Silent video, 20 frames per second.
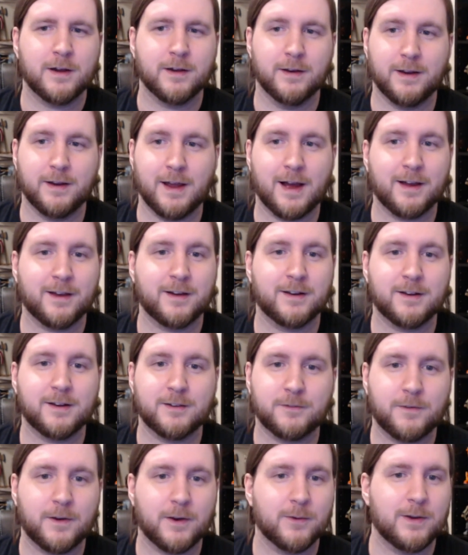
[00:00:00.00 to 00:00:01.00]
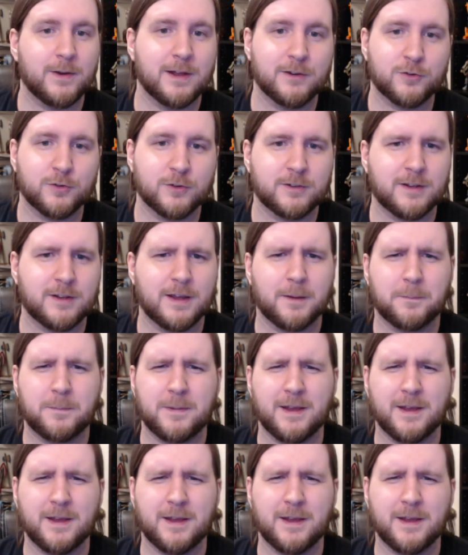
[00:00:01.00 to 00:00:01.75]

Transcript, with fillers: Ryagara is very interesting.